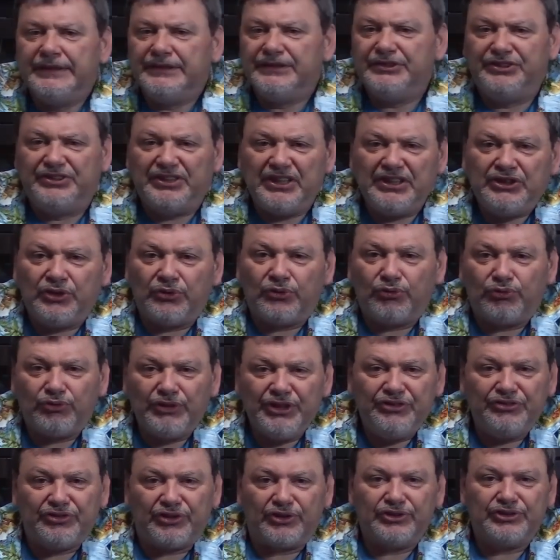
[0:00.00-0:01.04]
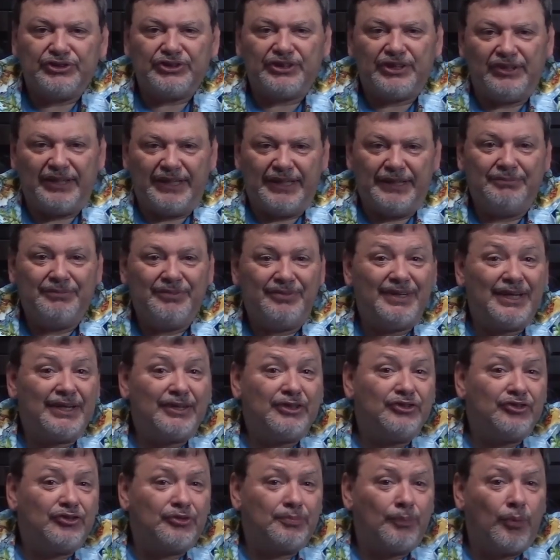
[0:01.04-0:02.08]
Digital Research claimed that it
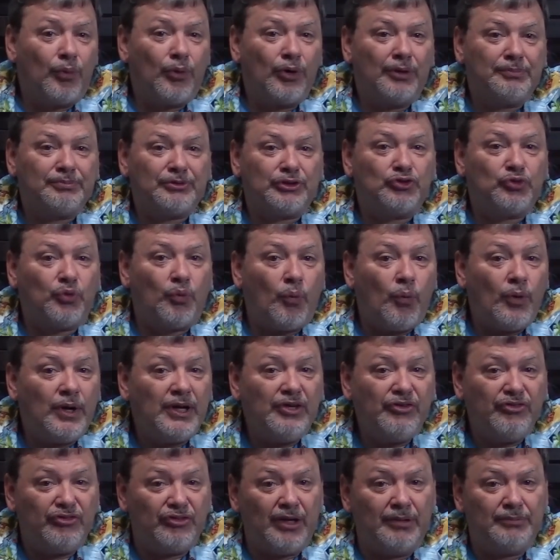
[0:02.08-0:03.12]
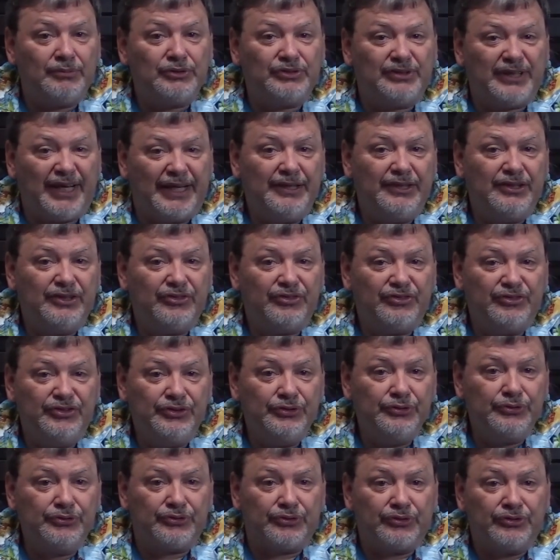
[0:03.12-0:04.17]
could support up to 20 simultaneous
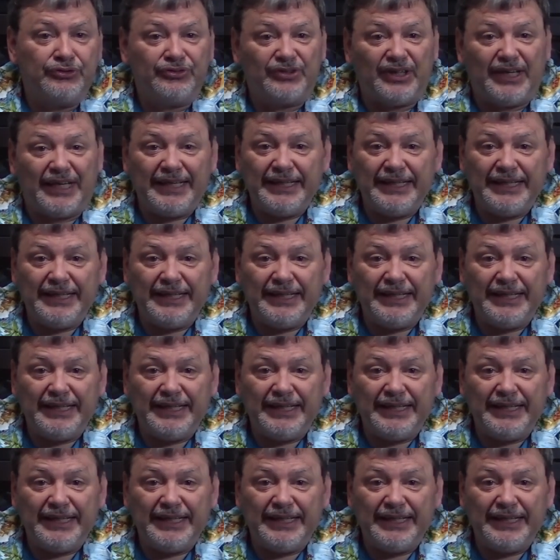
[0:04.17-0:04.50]
users,